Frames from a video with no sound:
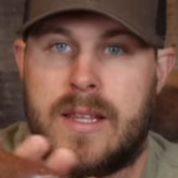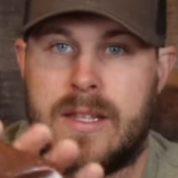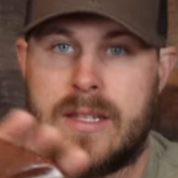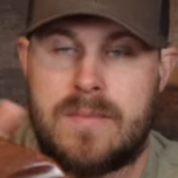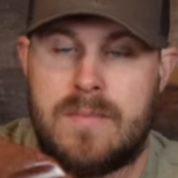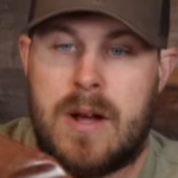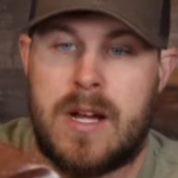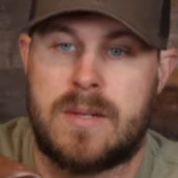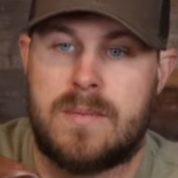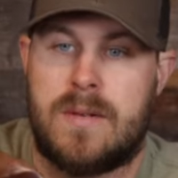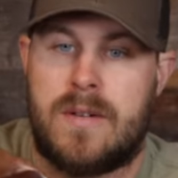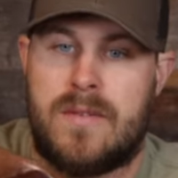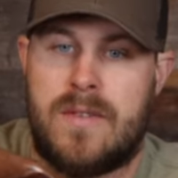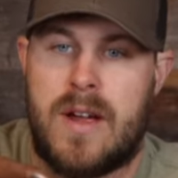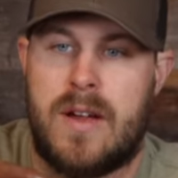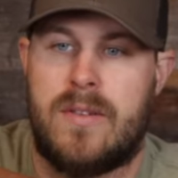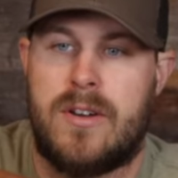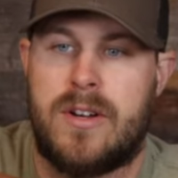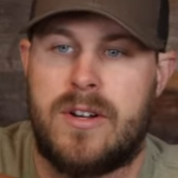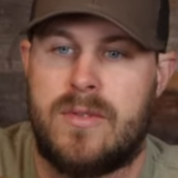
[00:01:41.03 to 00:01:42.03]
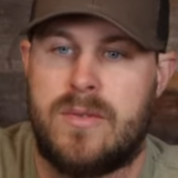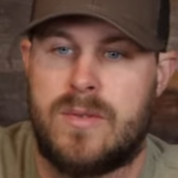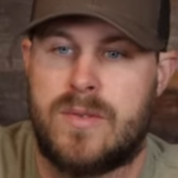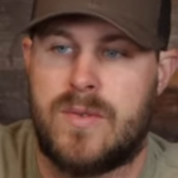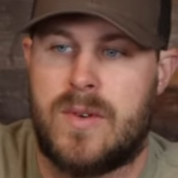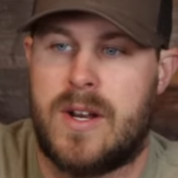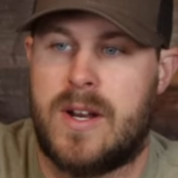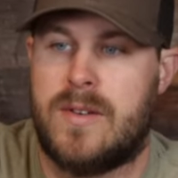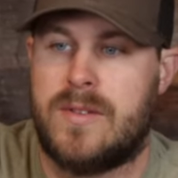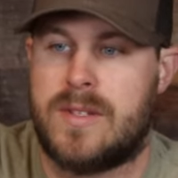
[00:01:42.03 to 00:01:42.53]
this Mossberg 500 was
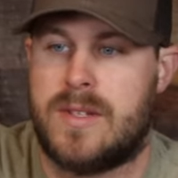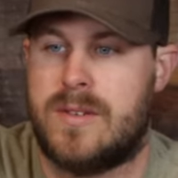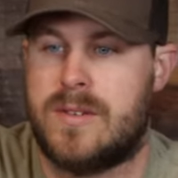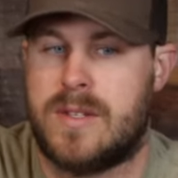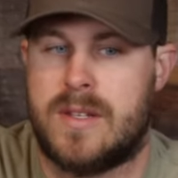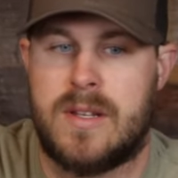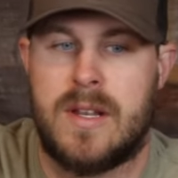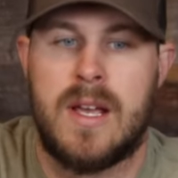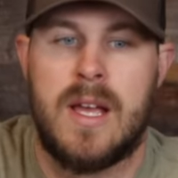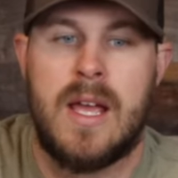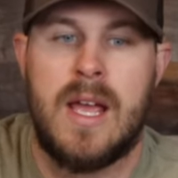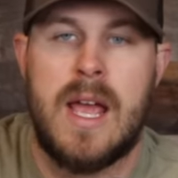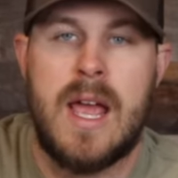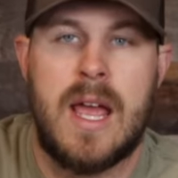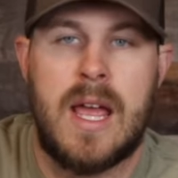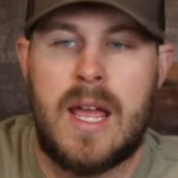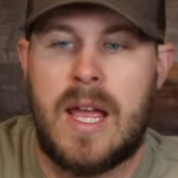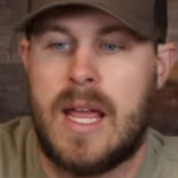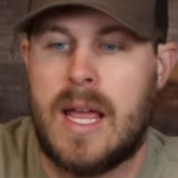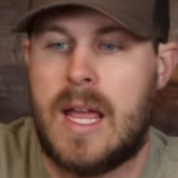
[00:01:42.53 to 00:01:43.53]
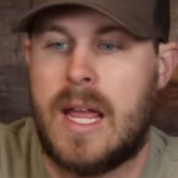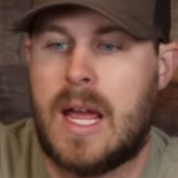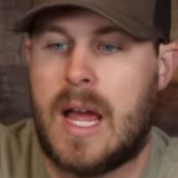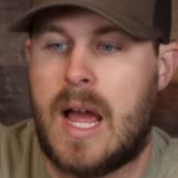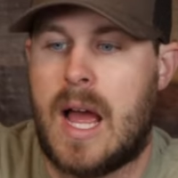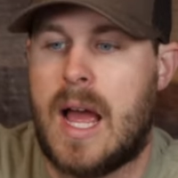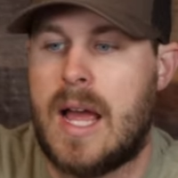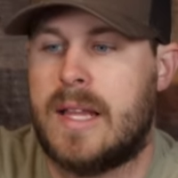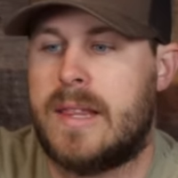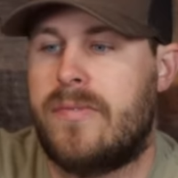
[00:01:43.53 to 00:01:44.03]
what I was using.
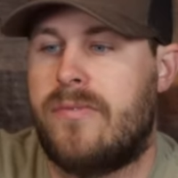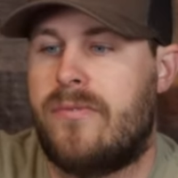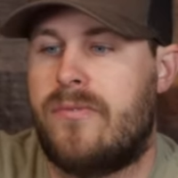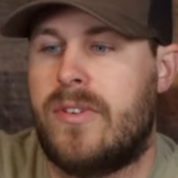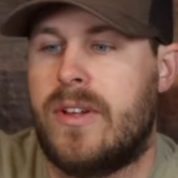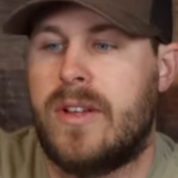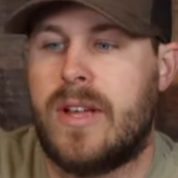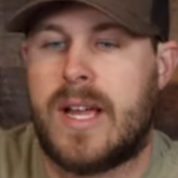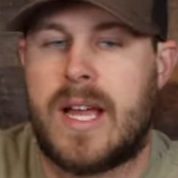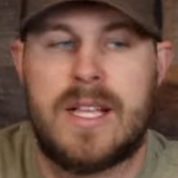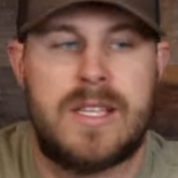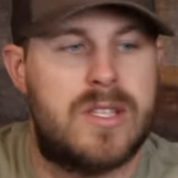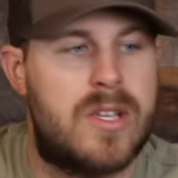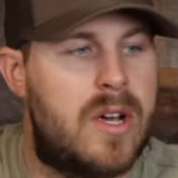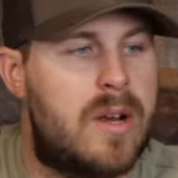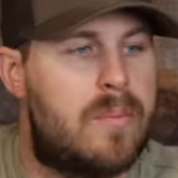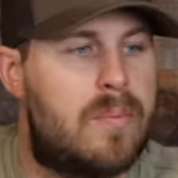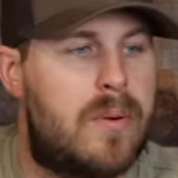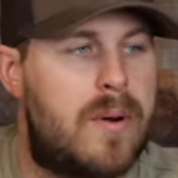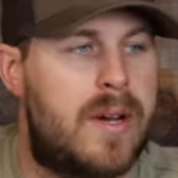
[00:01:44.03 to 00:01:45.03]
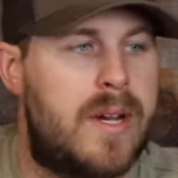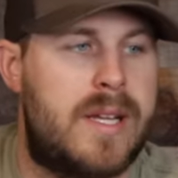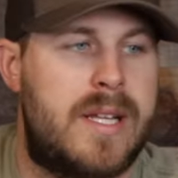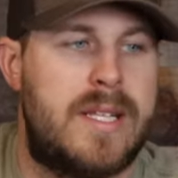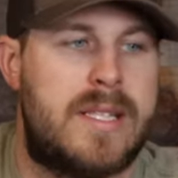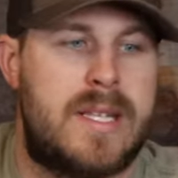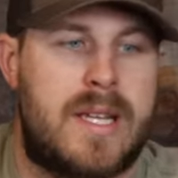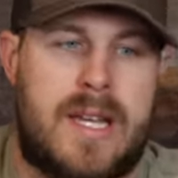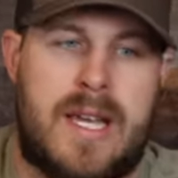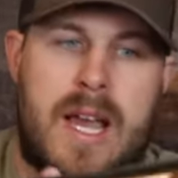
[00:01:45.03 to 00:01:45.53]
I feel like I took pretty
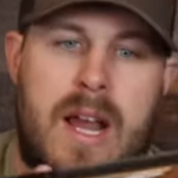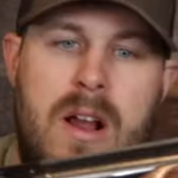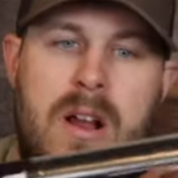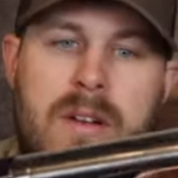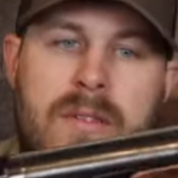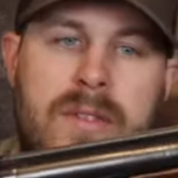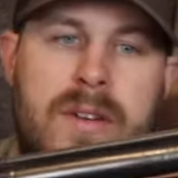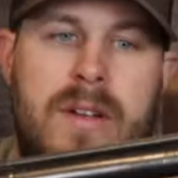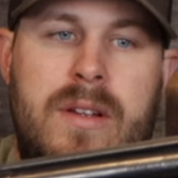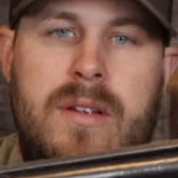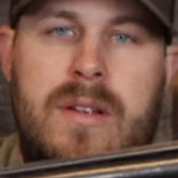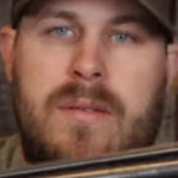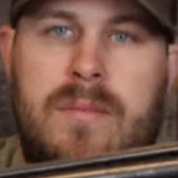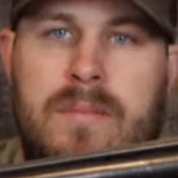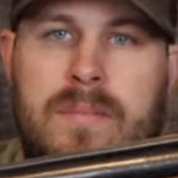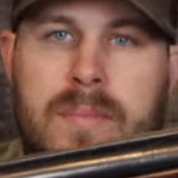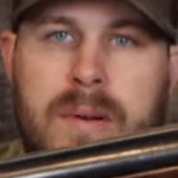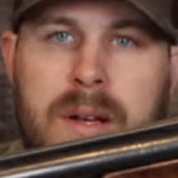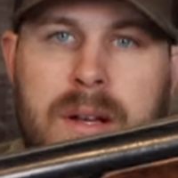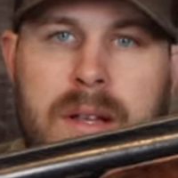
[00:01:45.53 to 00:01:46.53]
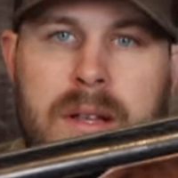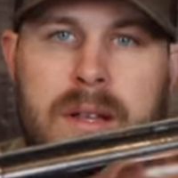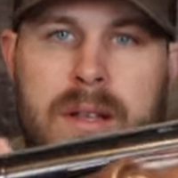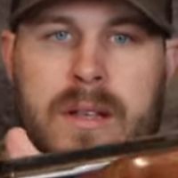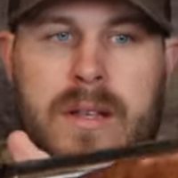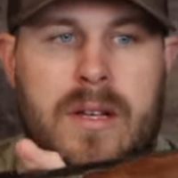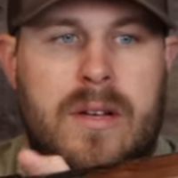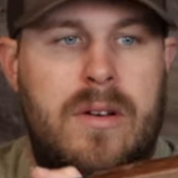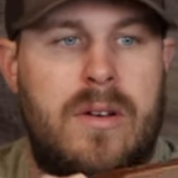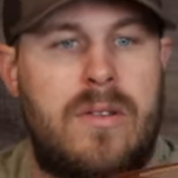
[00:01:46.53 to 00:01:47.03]
decent care of it, but
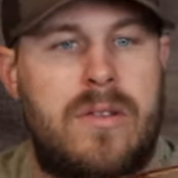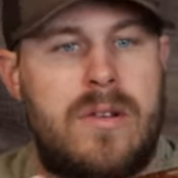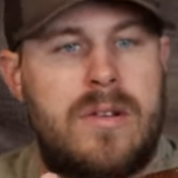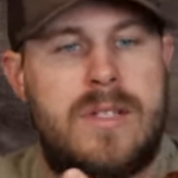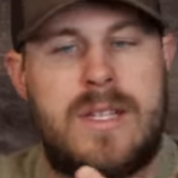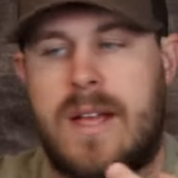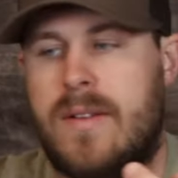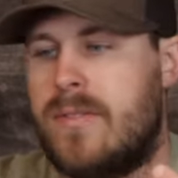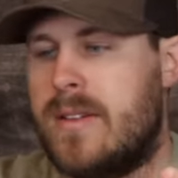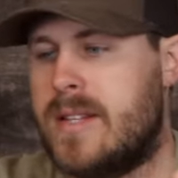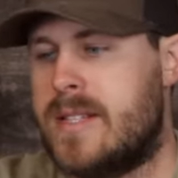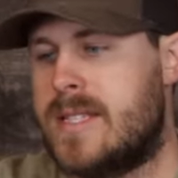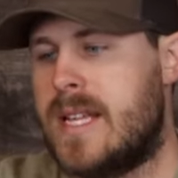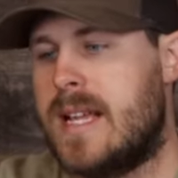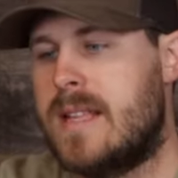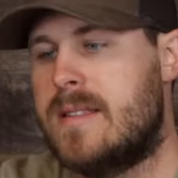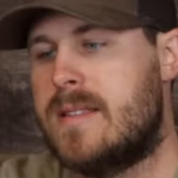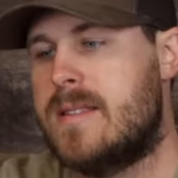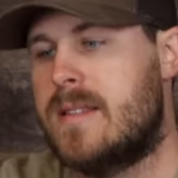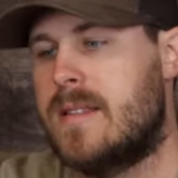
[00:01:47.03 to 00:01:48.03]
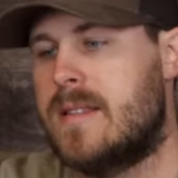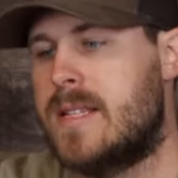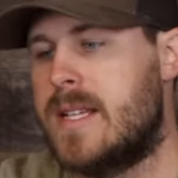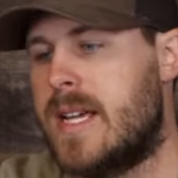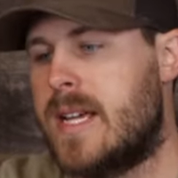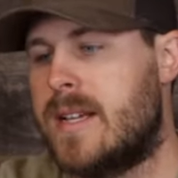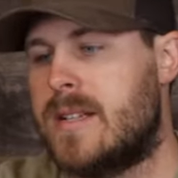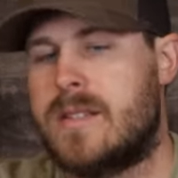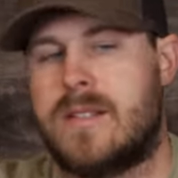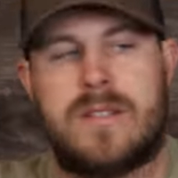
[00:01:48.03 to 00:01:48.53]
you know, there's definitely dents and
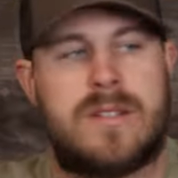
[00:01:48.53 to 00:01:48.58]
dings